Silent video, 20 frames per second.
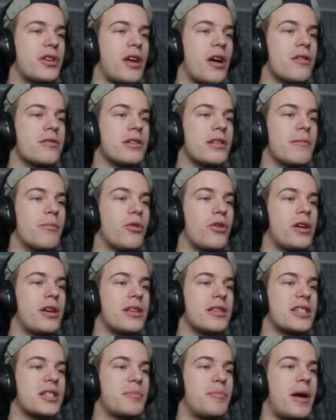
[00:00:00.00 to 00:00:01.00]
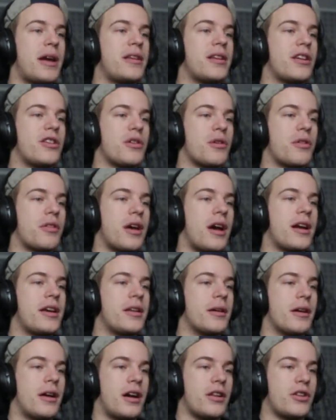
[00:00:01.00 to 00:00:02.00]
goes and the more you can spend on your
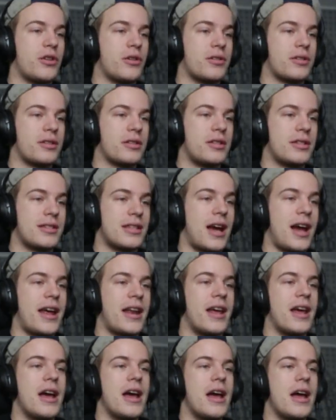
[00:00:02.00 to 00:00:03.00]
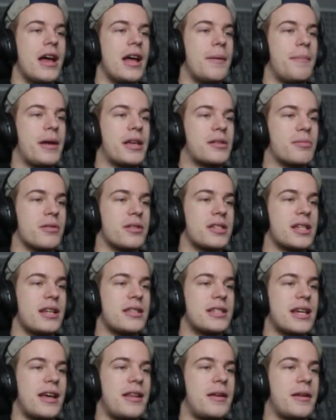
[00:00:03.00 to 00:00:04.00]
on your design. Makes more sense. And